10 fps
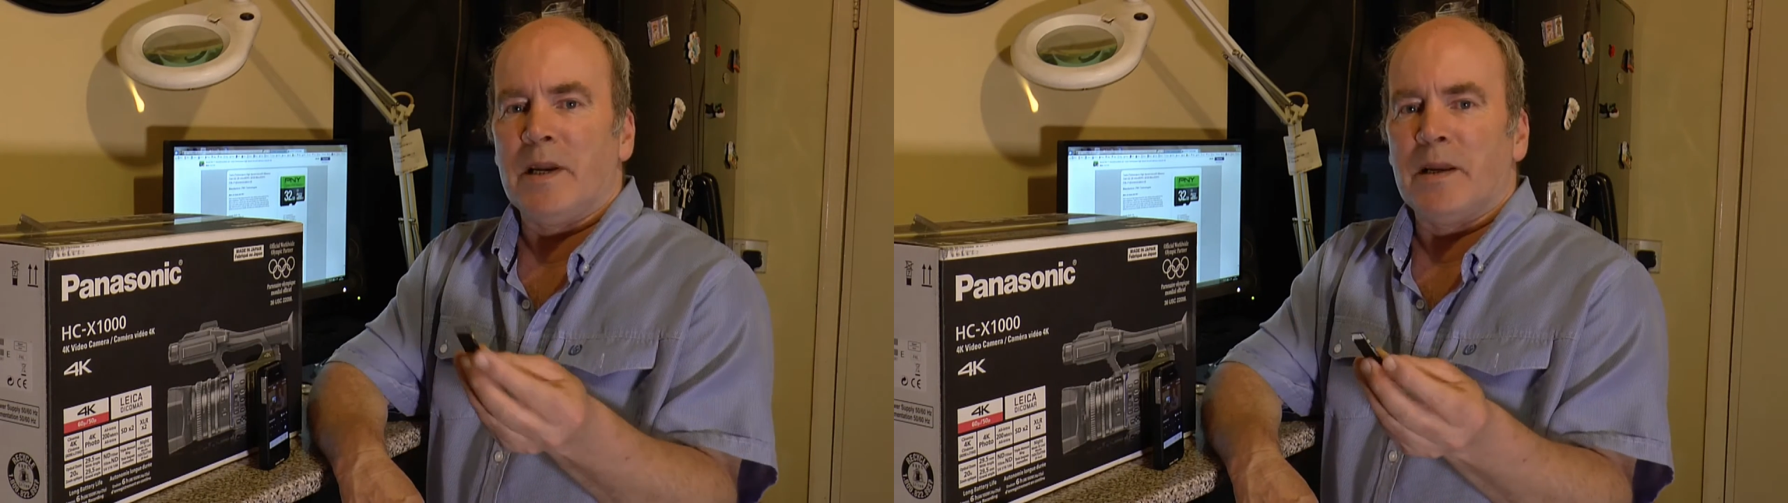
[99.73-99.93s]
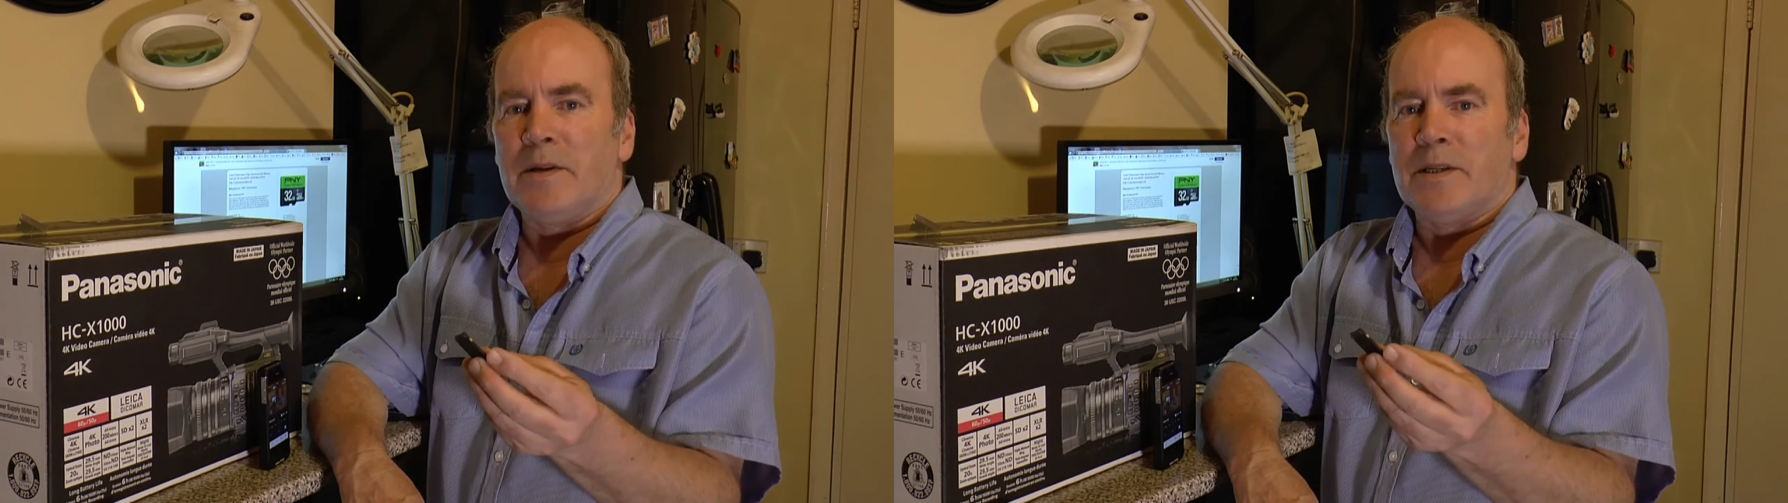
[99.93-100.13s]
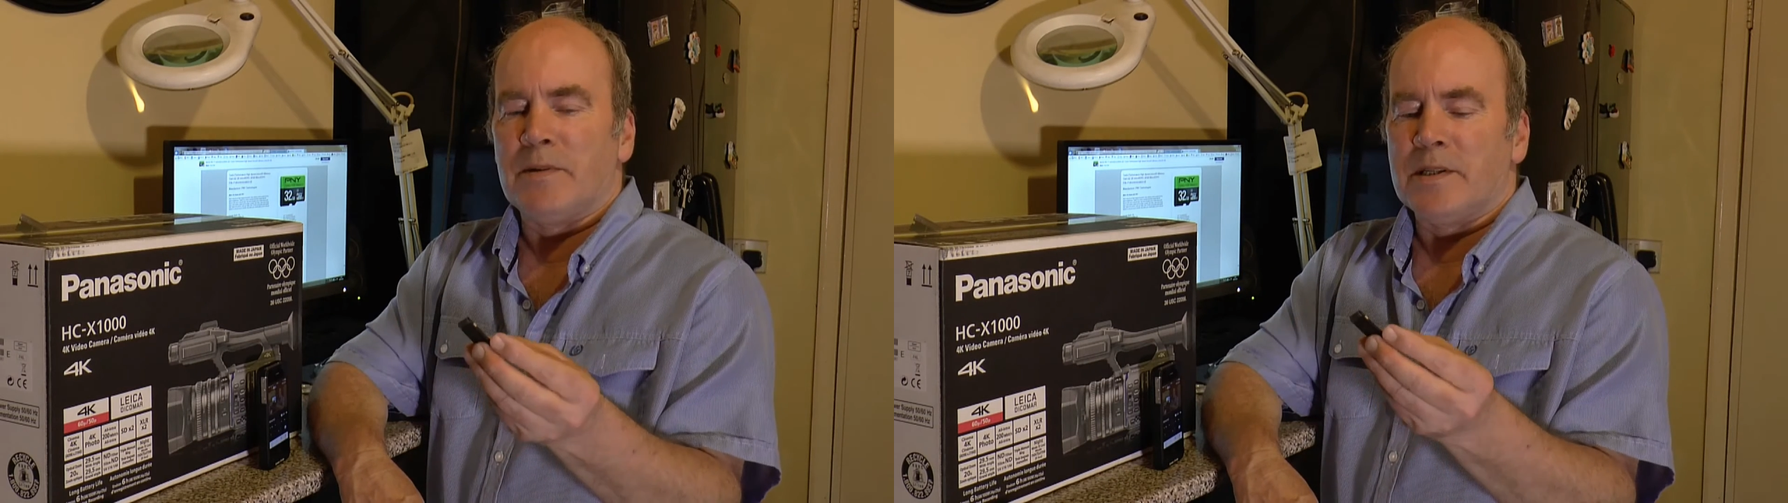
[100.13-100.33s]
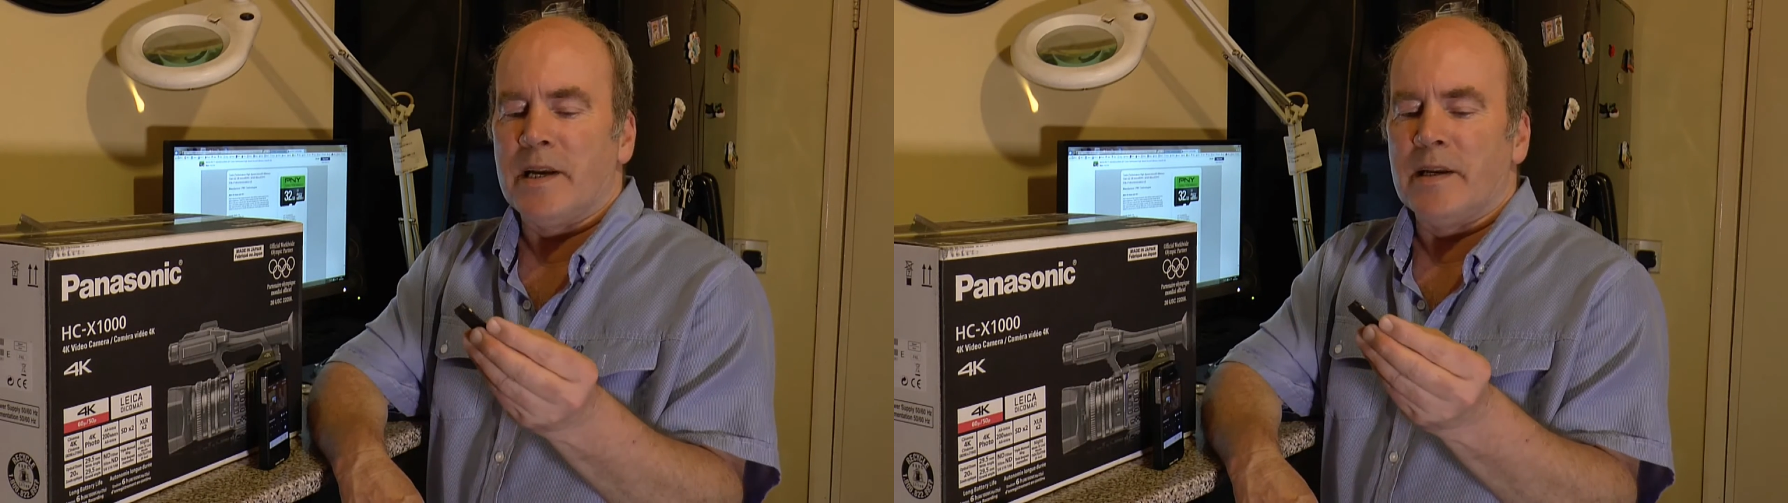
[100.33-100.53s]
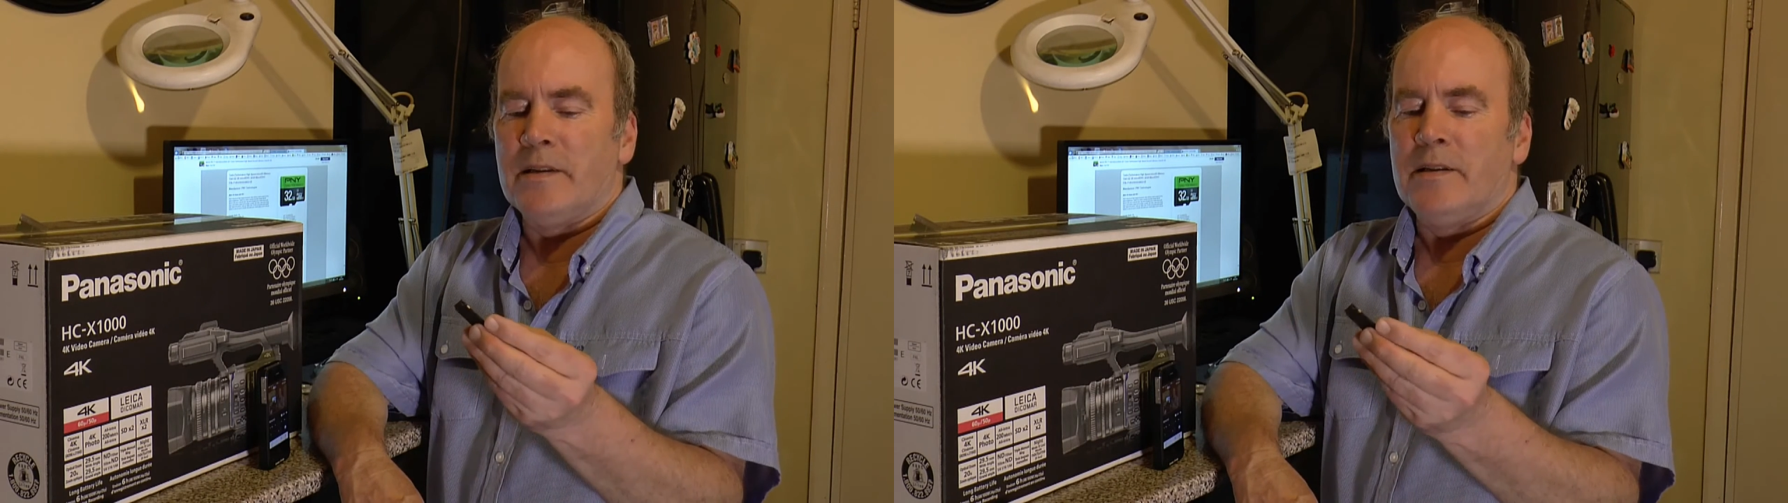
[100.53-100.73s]
megabits per
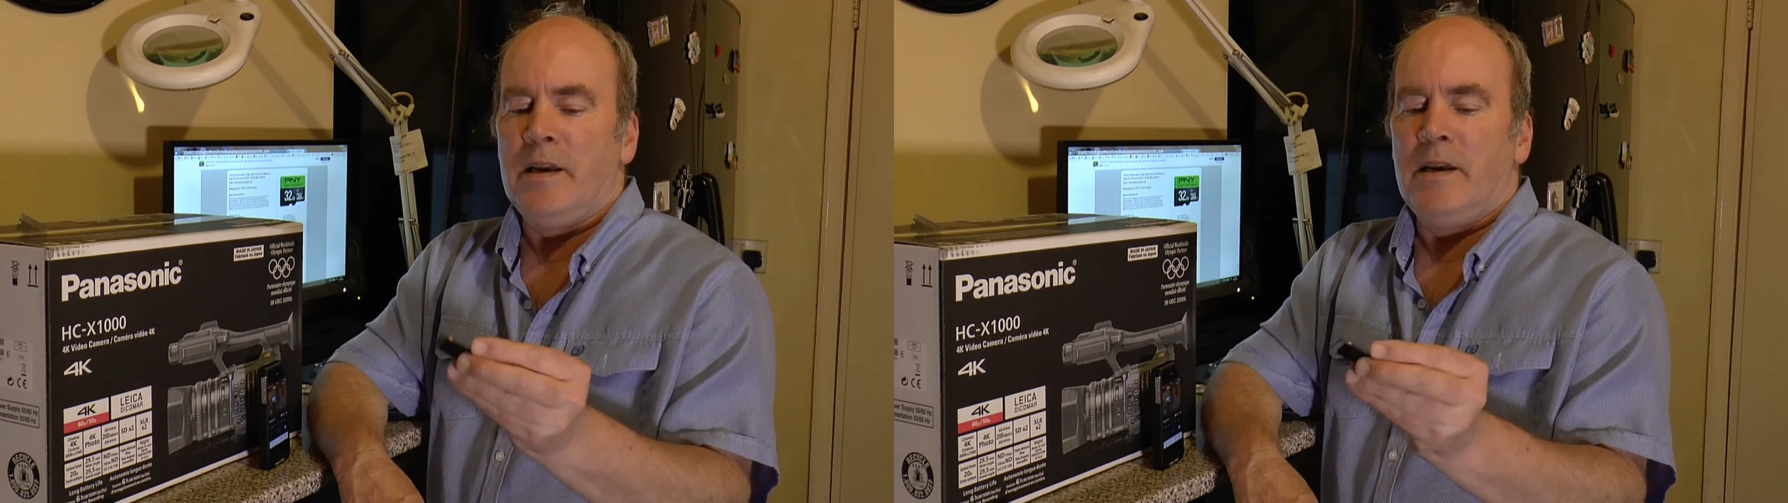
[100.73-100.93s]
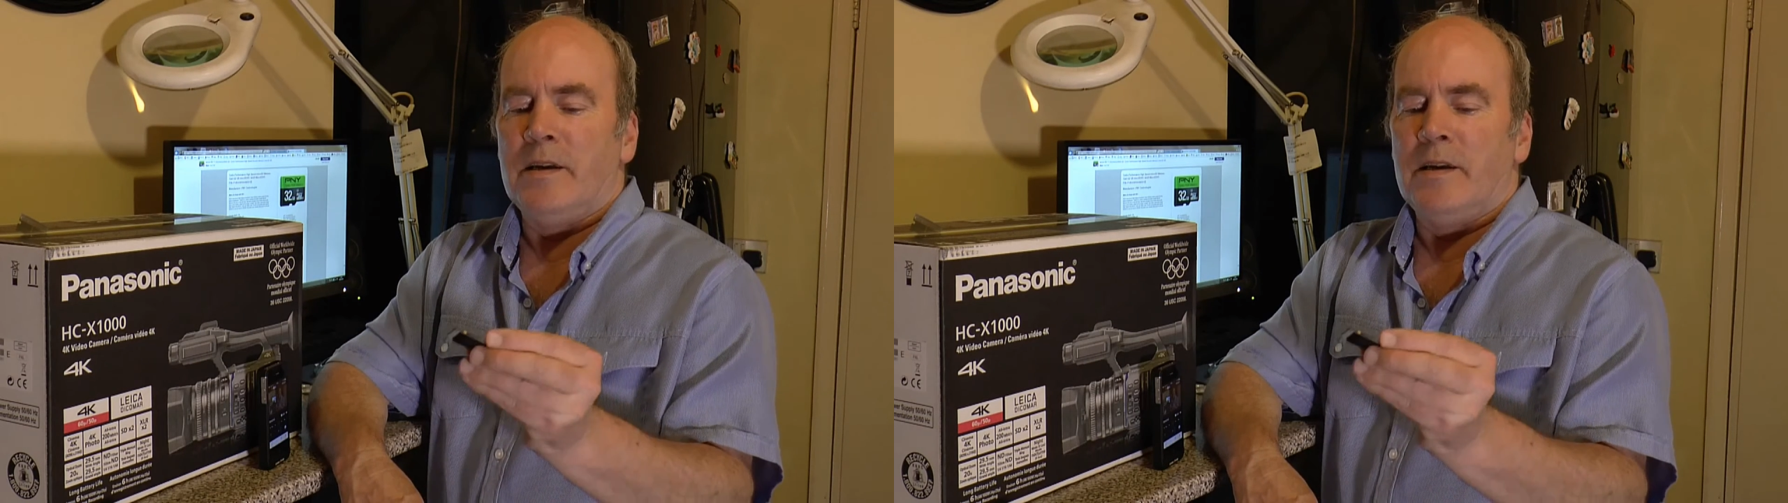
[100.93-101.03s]
second,